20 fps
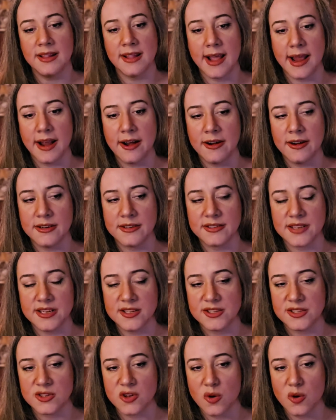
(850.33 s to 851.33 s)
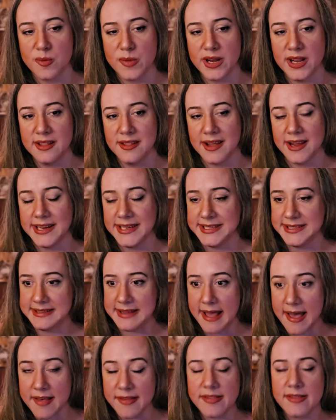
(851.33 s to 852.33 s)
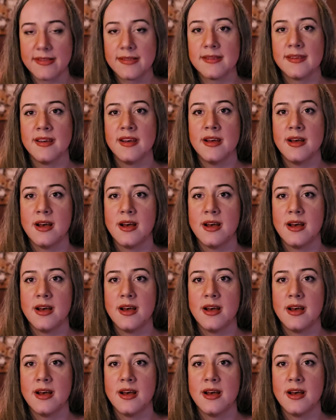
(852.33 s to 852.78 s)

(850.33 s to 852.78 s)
layers and so many like deaths